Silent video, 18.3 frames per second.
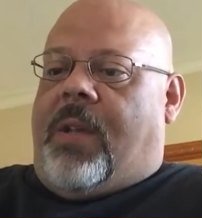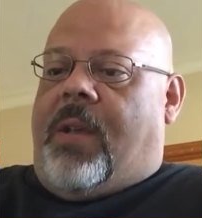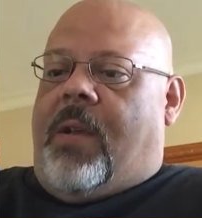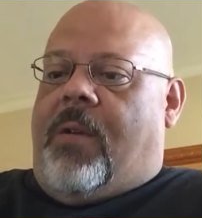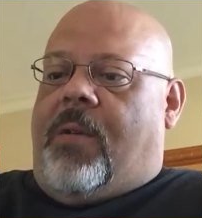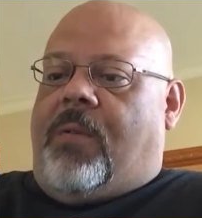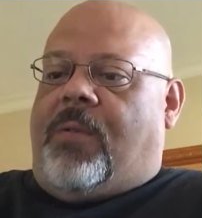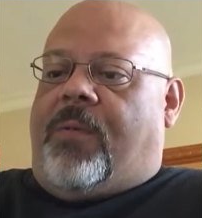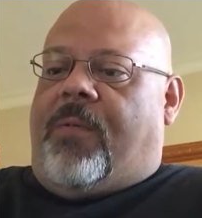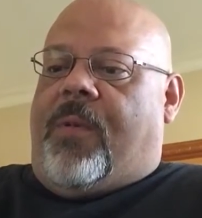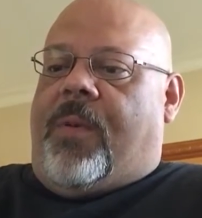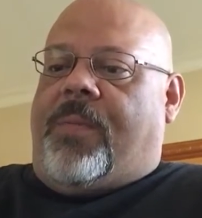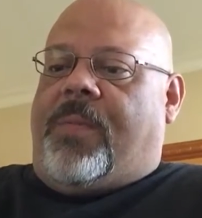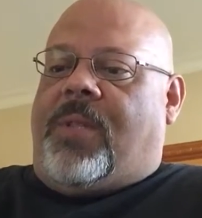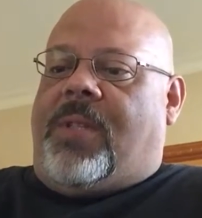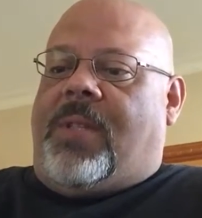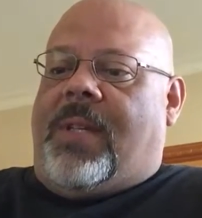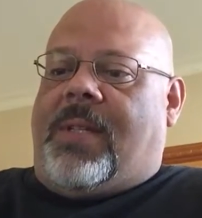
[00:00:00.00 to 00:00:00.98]
goes
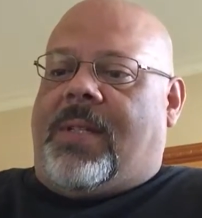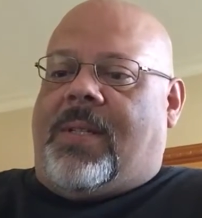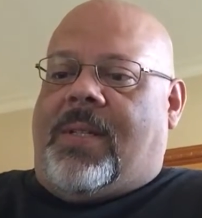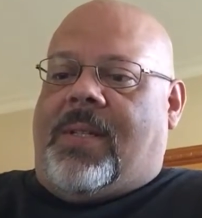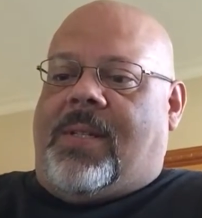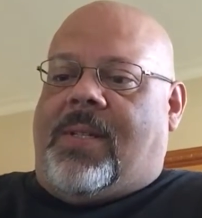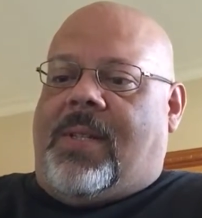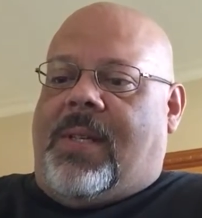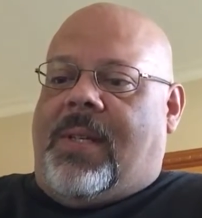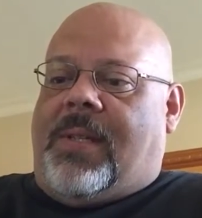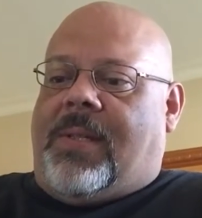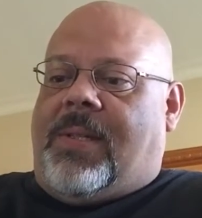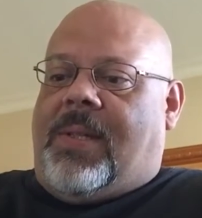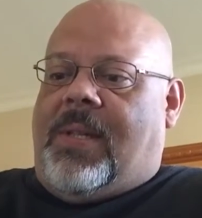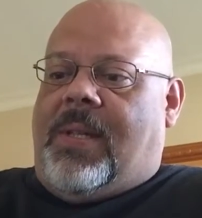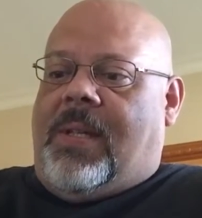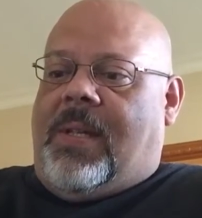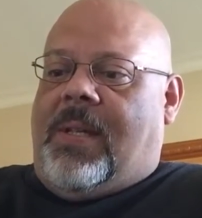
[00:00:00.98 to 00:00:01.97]
from 6 to
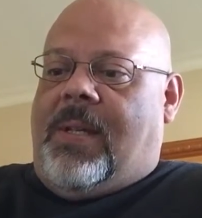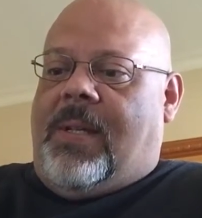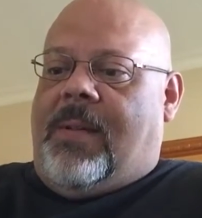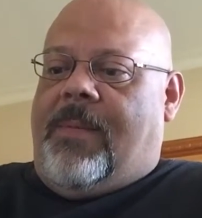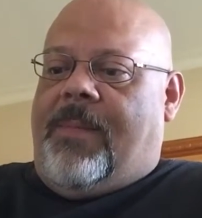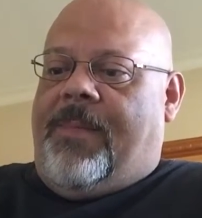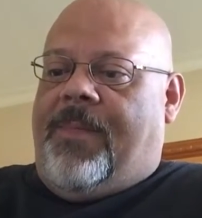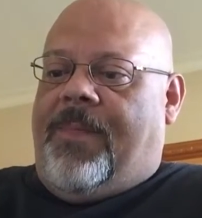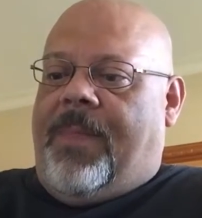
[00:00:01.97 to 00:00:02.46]
60.